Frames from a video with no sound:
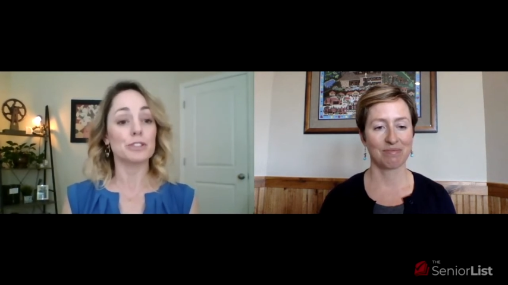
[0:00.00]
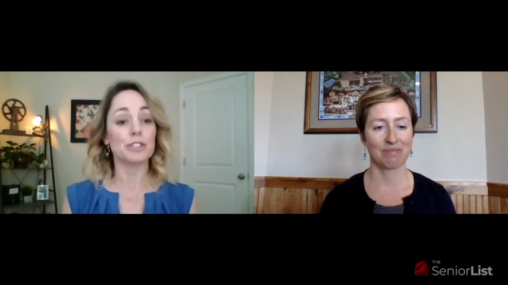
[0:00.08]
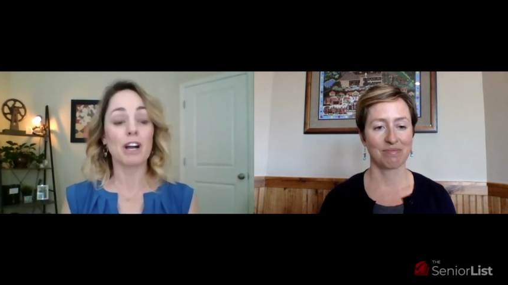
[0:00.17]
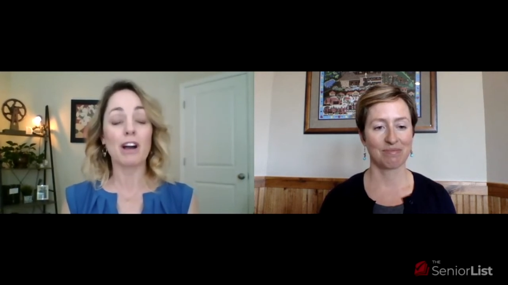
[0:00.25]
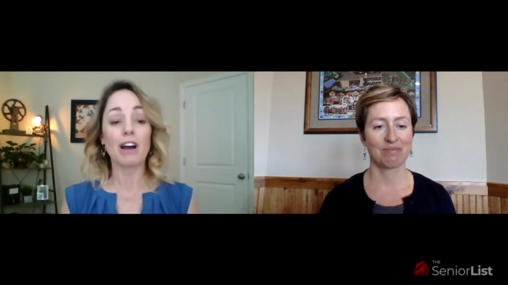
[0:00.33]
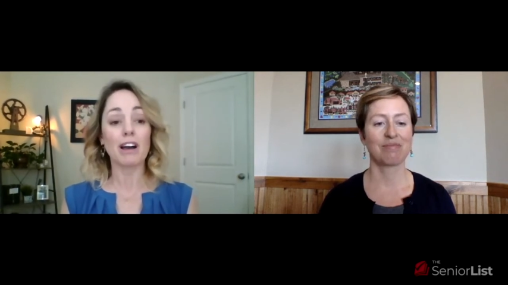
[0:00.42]
Speaker 1: a
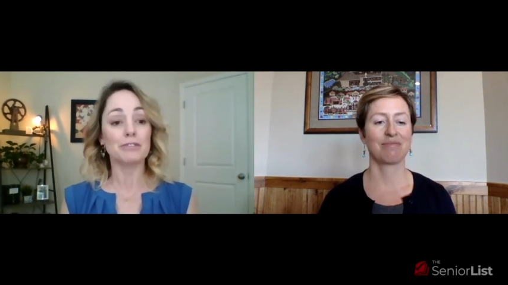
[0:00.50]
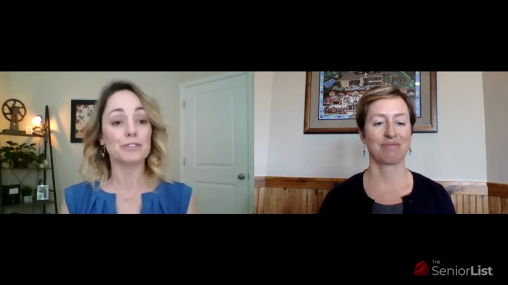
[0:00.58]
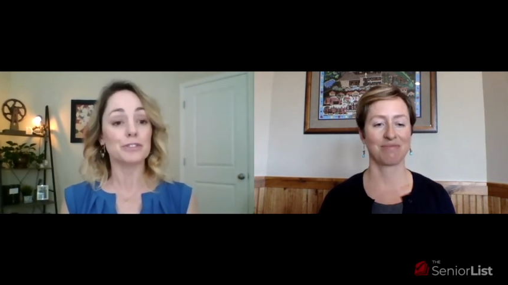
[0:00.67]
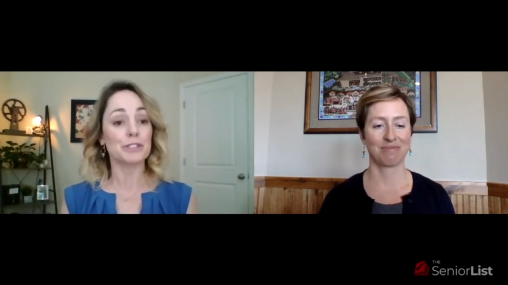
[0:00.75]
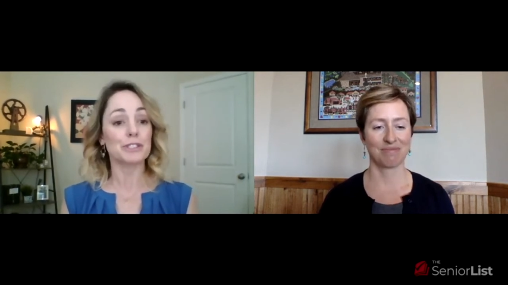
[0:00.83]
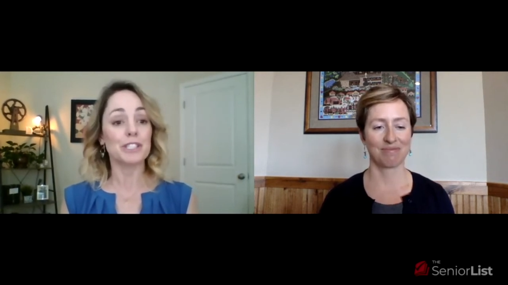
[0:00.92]
cough,
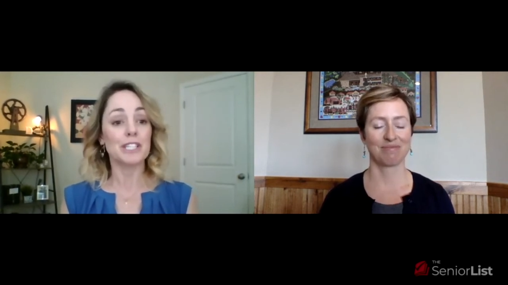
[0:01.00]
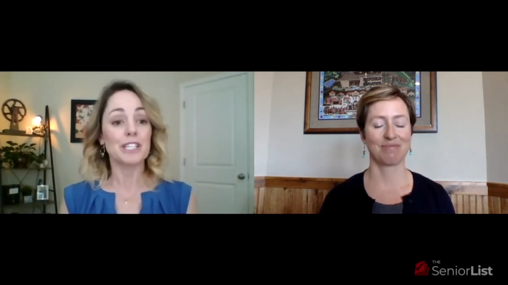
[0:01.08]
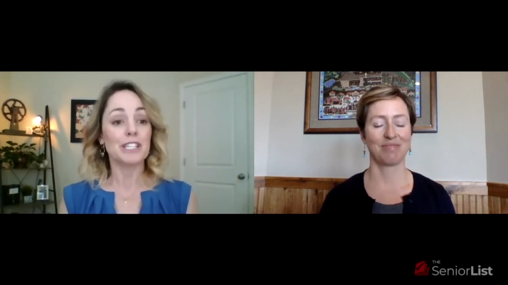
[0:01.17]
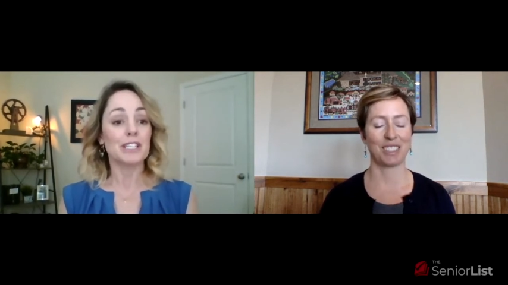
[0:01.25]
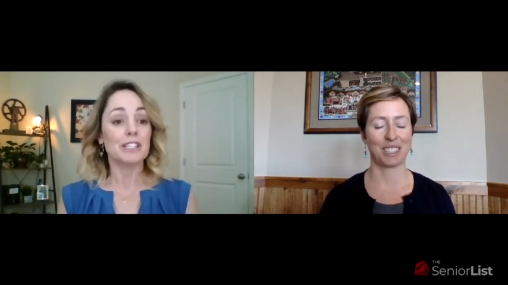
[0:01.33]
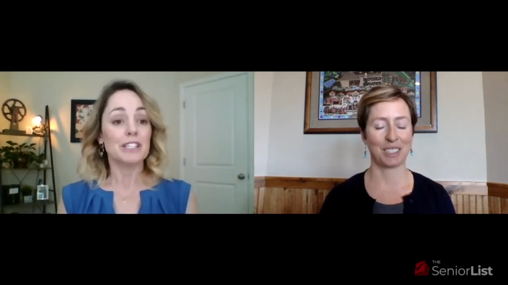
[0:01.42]
or
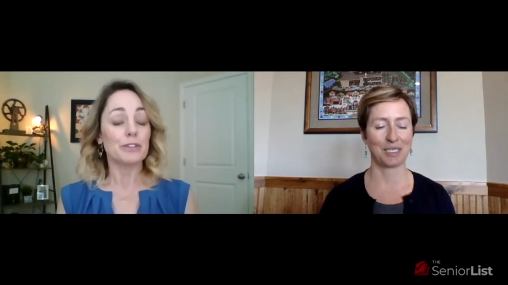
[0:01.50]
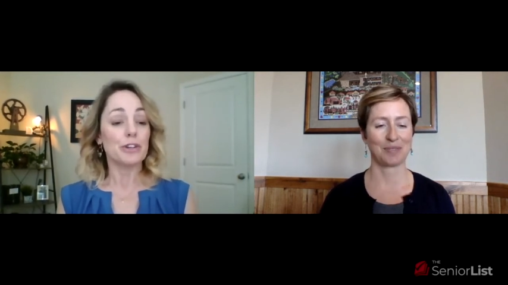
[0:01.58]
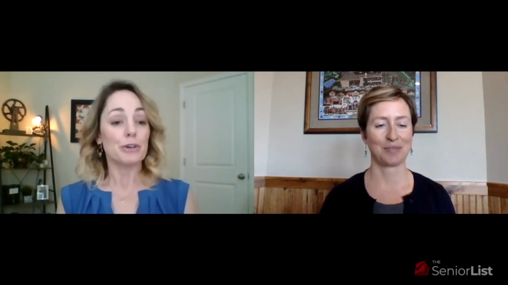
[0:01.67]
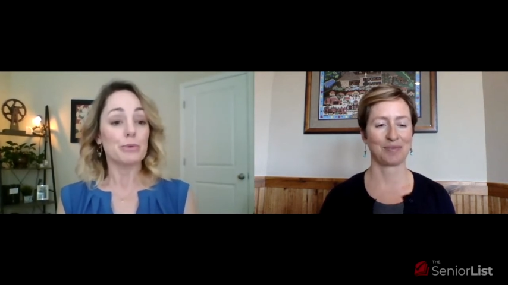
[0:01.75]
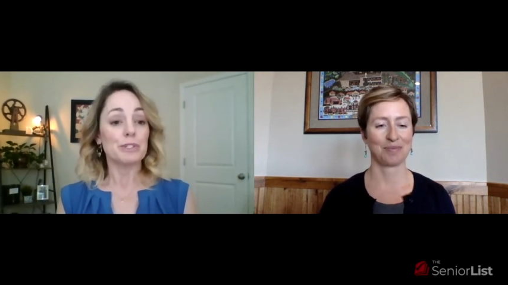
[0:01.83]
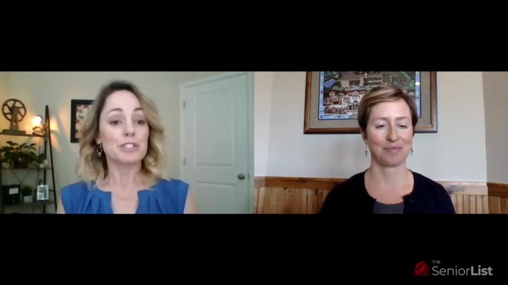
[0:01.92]
yeah. you
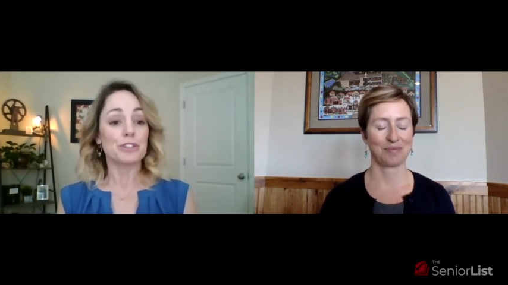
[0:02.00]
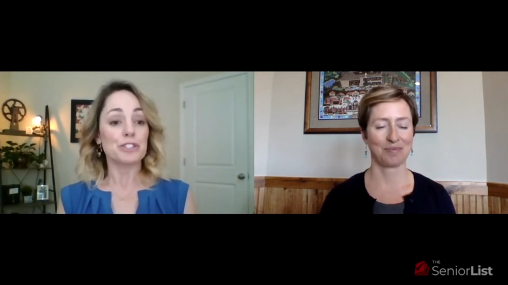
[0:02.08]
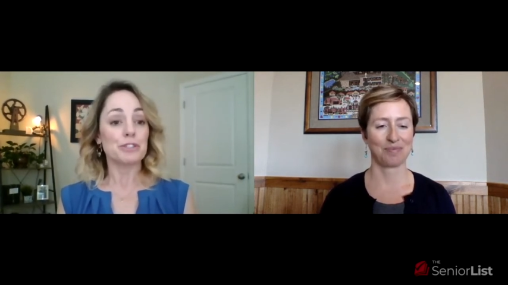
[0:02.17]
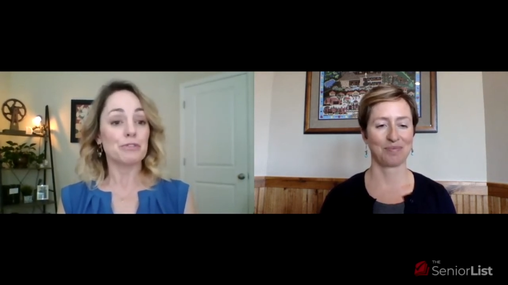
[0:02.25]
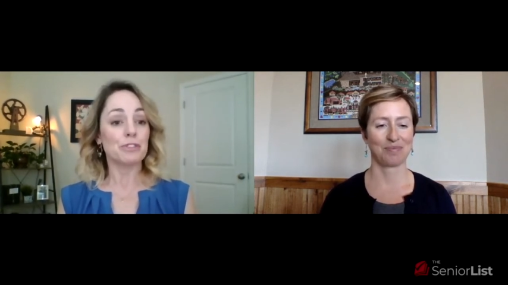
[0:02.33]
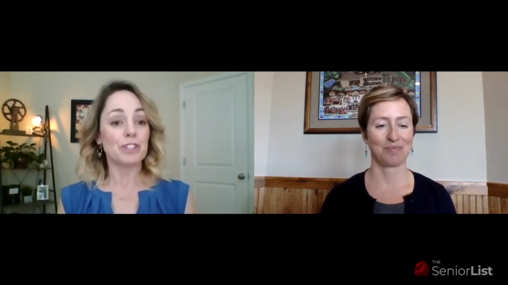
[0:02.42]
know, we start
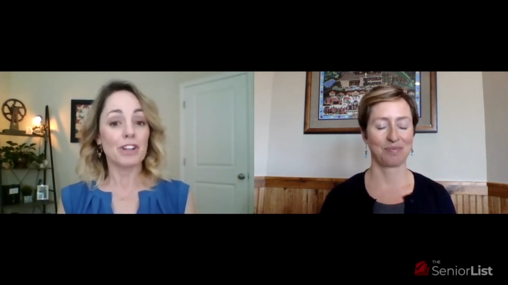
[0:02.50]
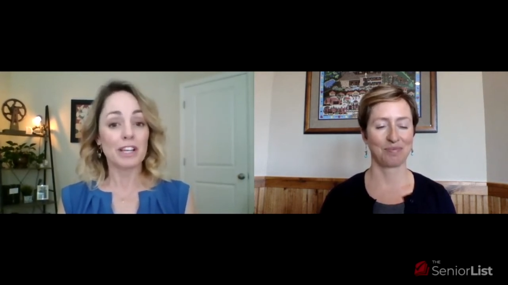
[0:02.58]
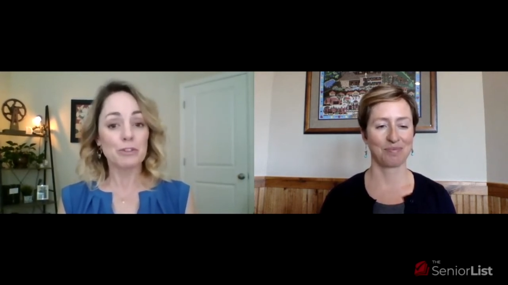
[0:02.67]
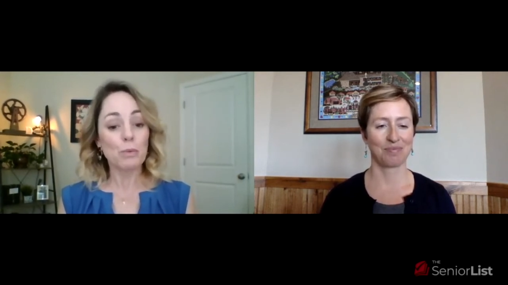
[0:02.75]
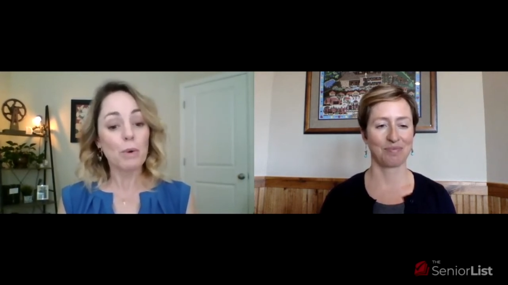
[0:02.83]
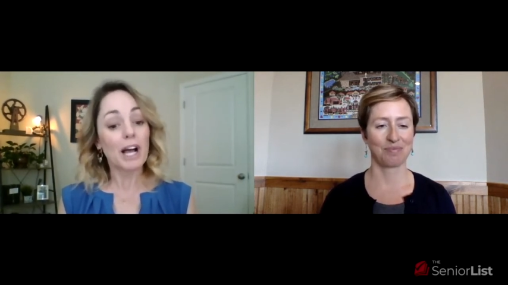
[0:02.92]
to feel
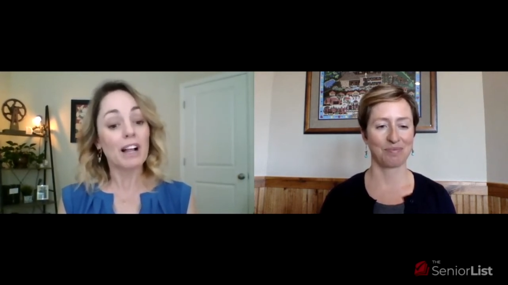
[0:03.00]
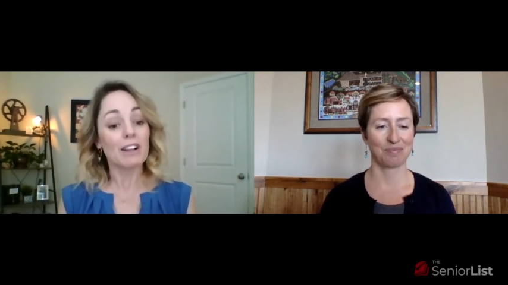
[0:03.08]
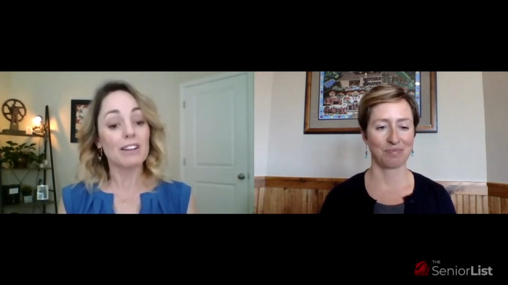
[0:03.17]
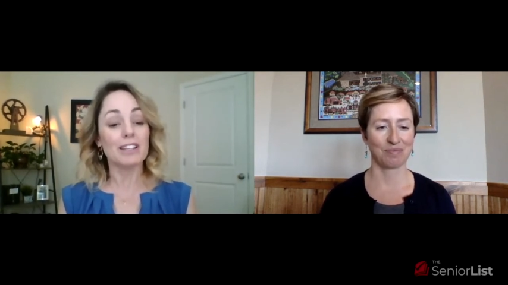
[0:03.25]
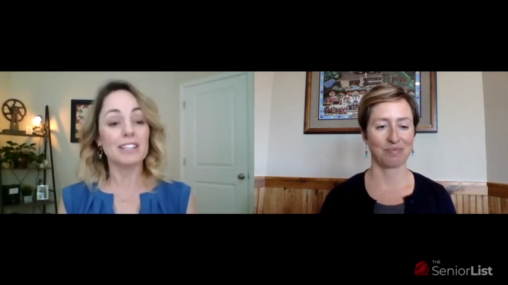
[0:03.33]
unwell